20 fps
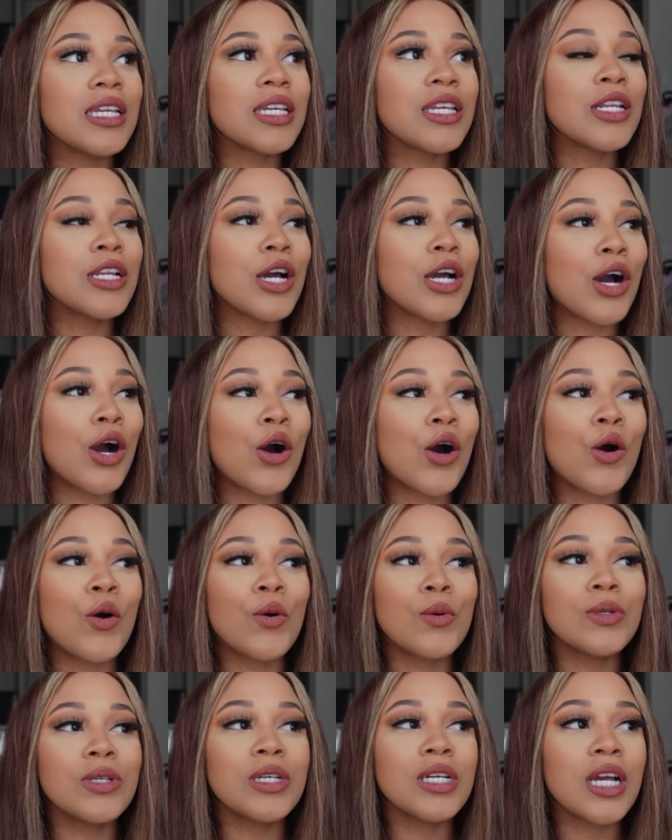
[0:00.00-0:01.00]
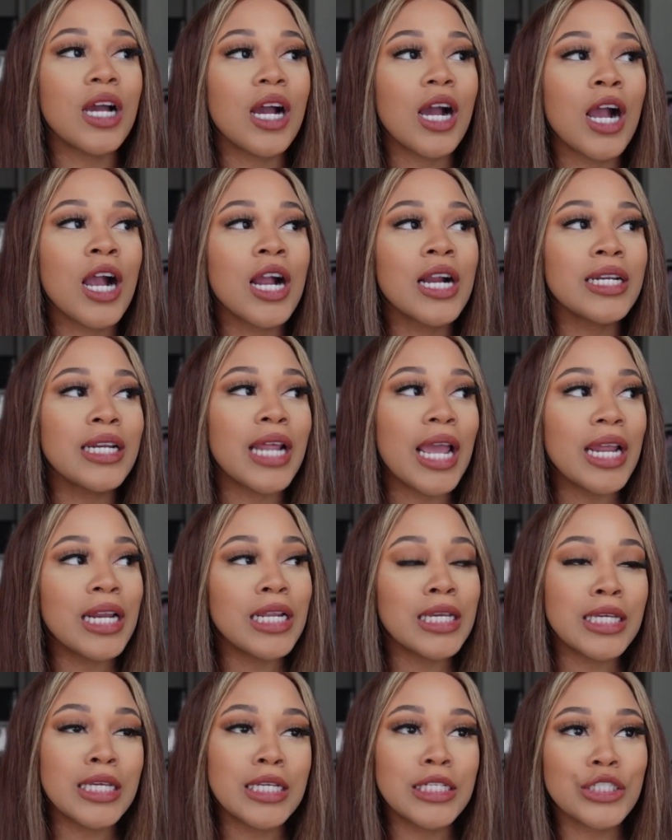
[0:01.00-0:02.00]
you know, her
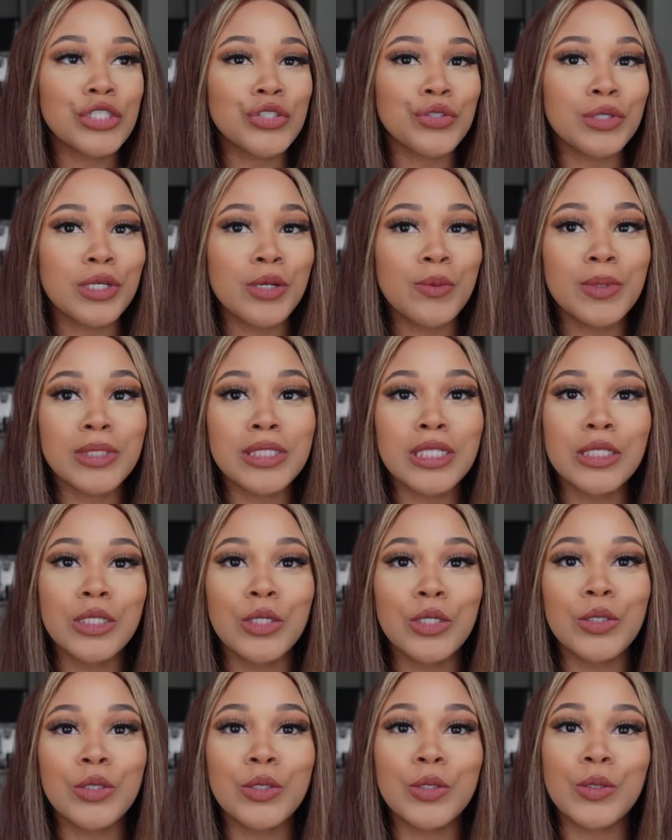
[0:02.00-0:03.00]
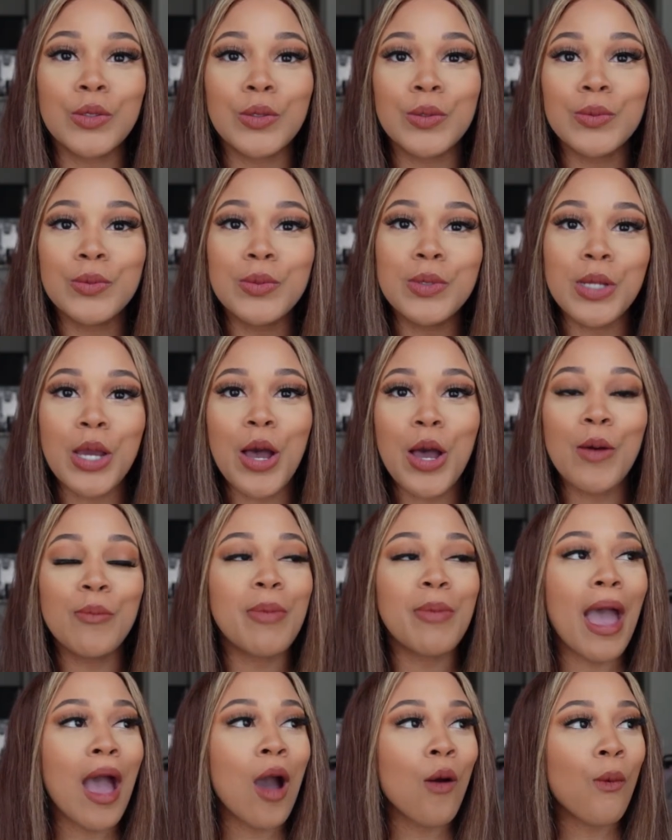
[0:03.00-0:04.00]
dating history was a little, you know,
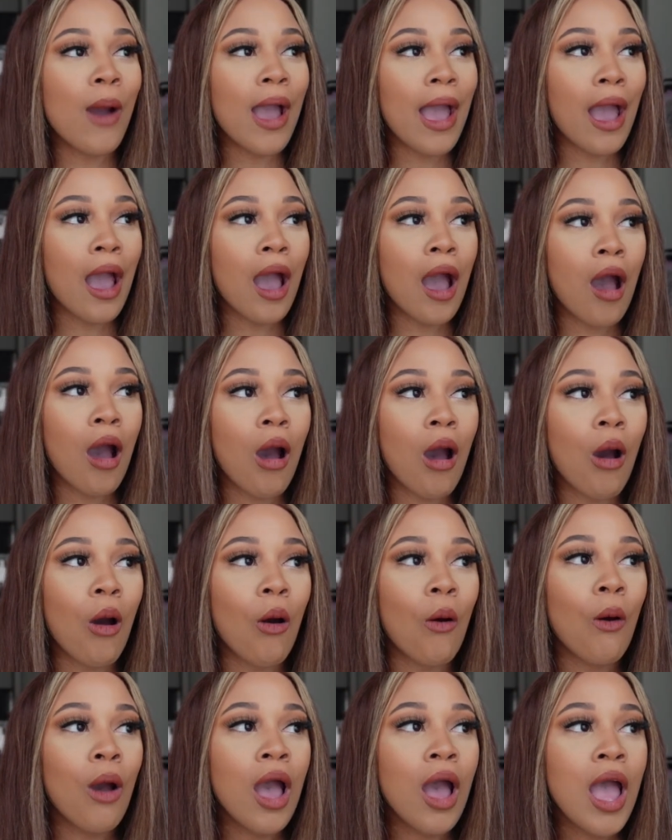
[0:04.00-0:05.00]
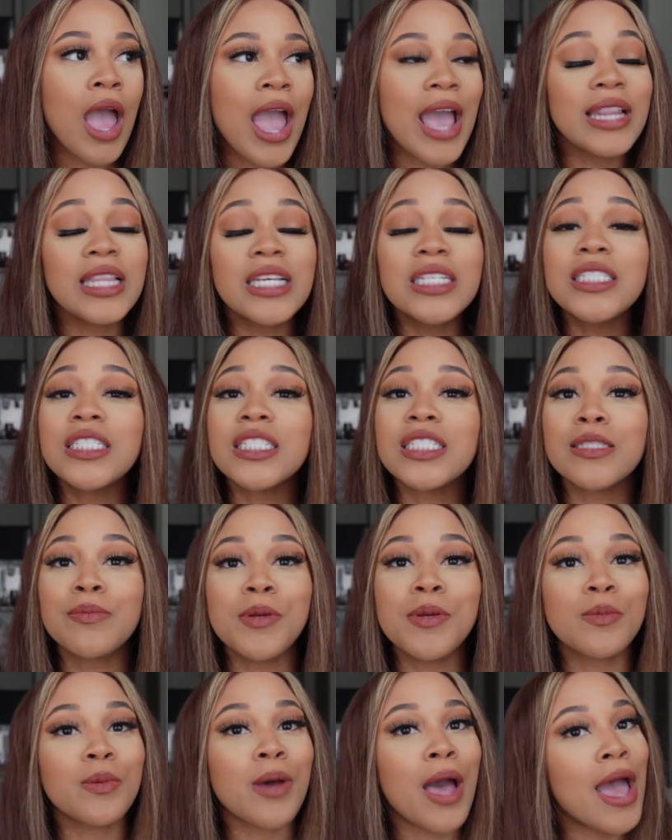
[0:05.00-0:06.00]
bow wow. And these just the
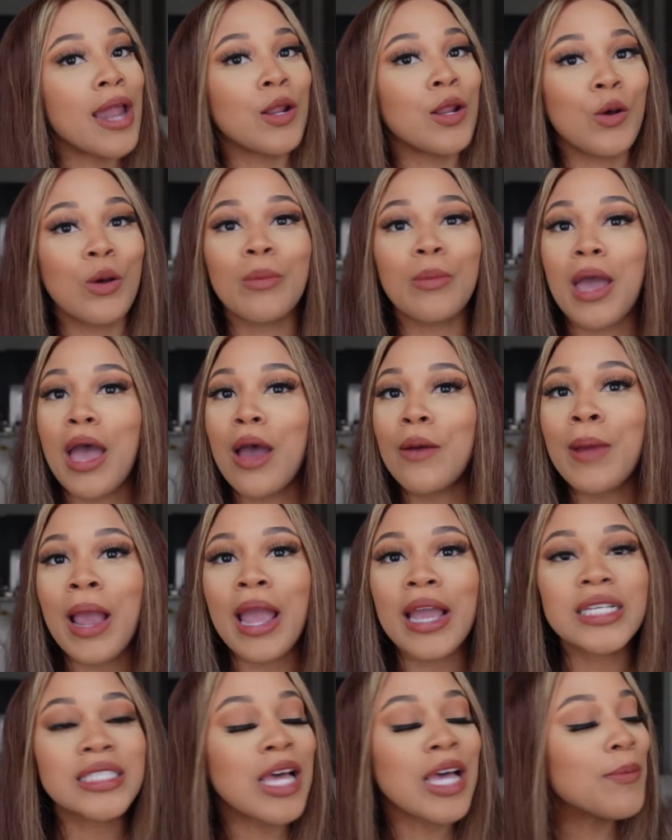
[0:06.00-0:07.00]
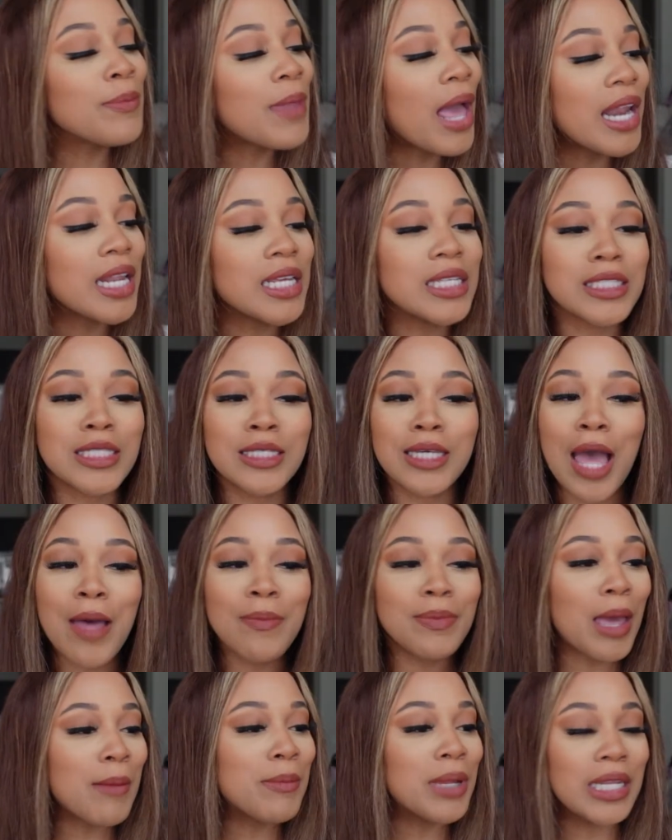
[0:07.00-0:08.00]
people I know about, right? Because I'm
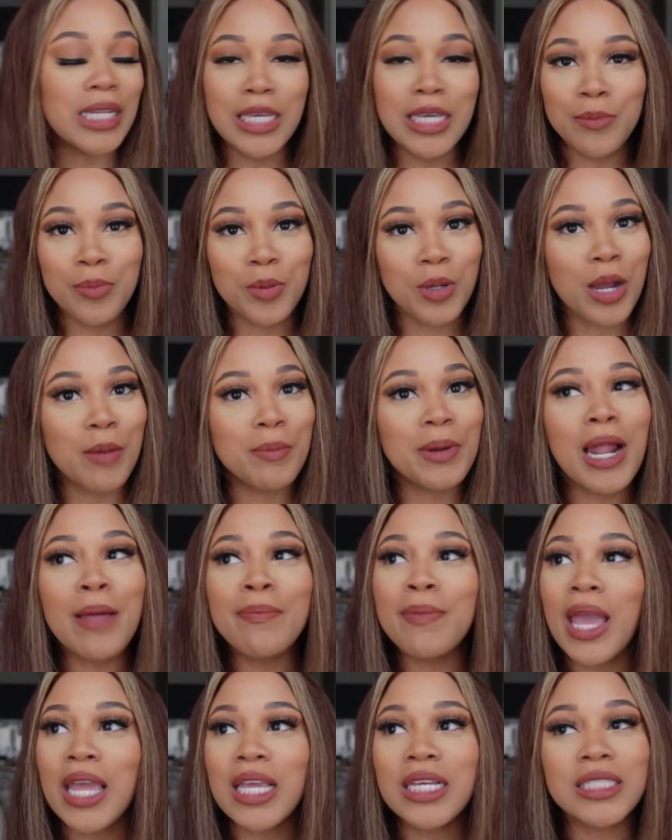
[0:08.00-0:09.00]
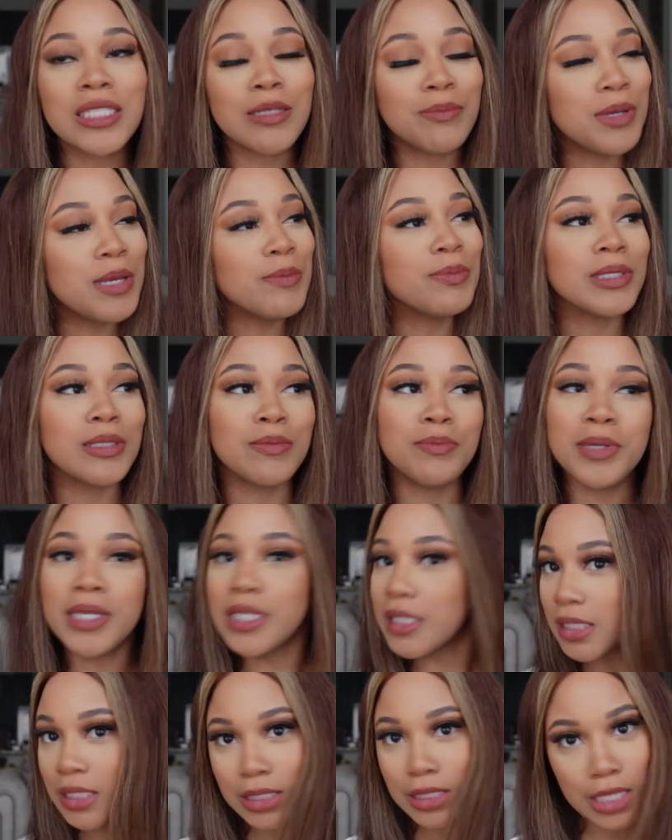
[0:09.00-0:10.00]
a Libra, but I'm not into people's
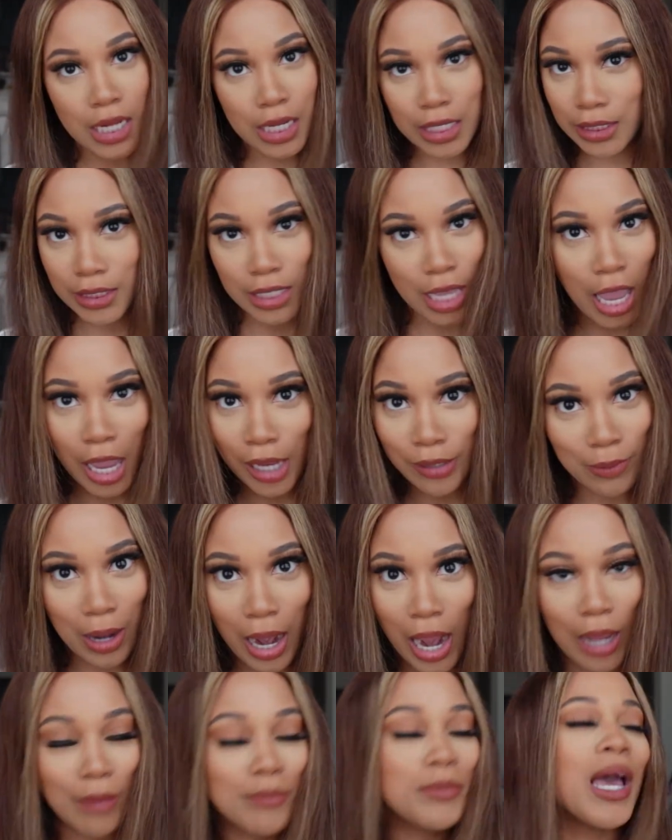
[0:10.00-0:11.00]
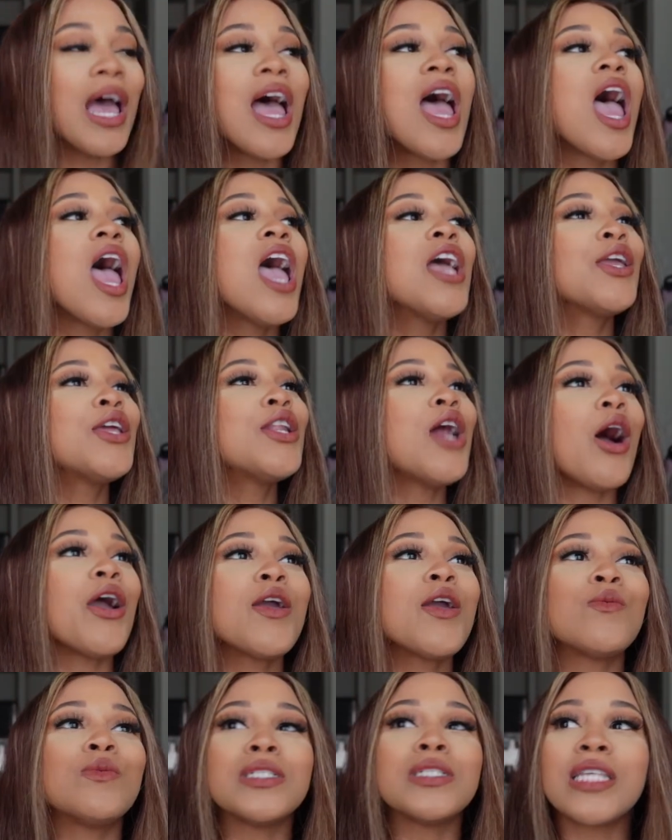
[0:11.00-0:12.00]
business like that, right? But, you know,
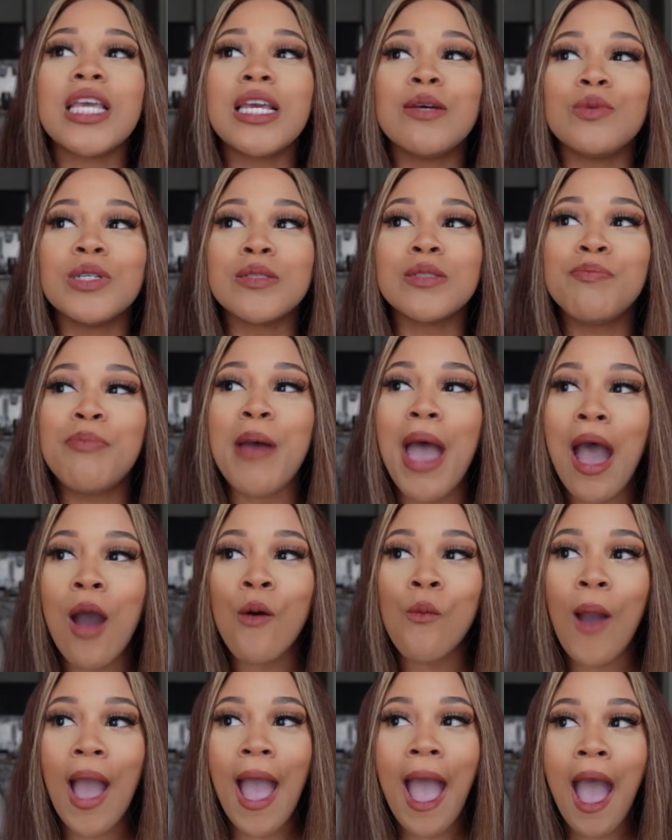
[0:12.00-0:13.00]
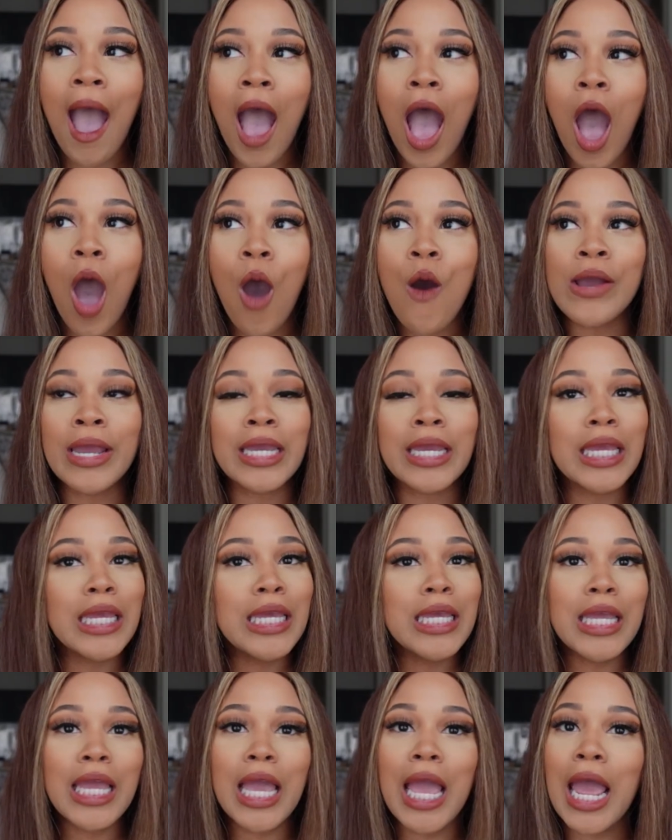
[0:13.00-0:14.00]
it was bow wow, and
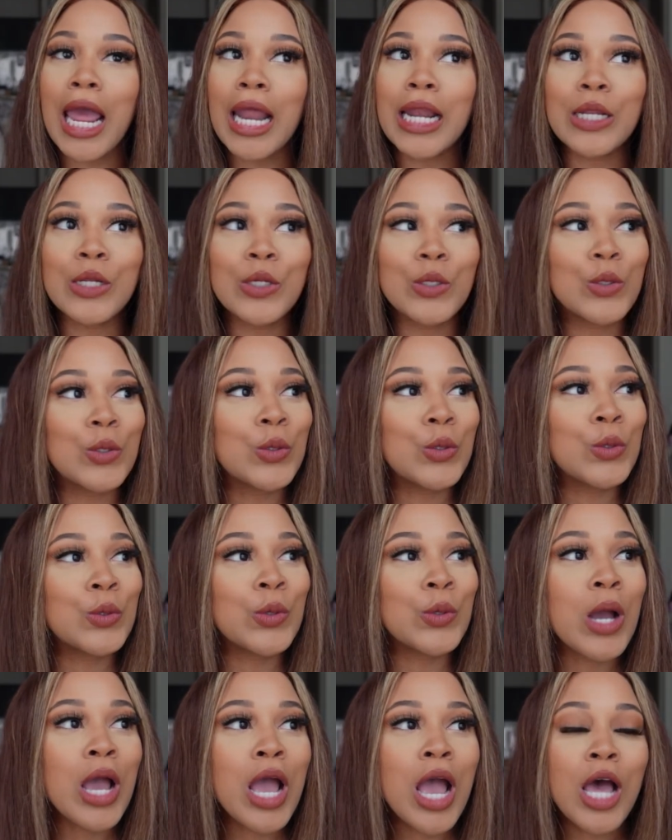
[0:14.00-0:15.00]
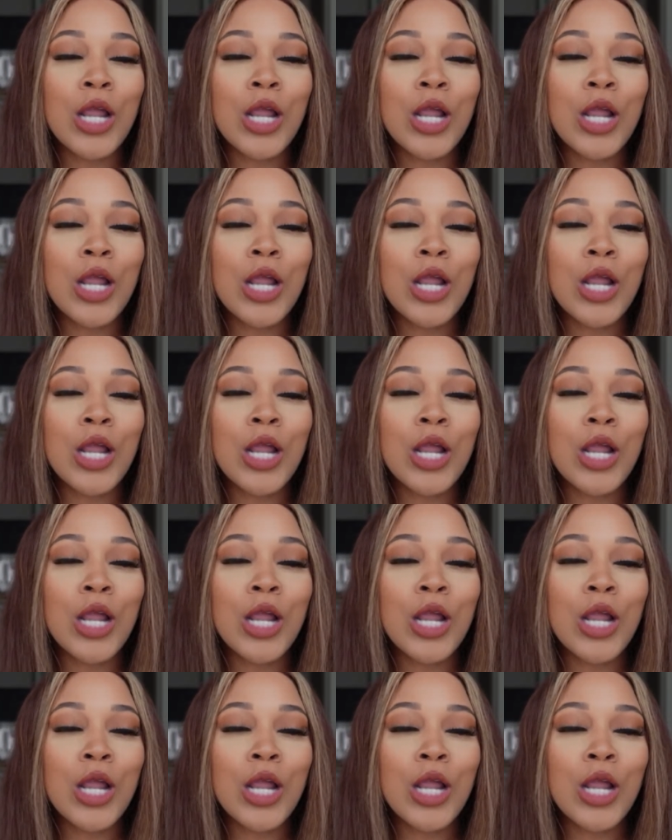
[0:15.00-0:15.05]
he had a little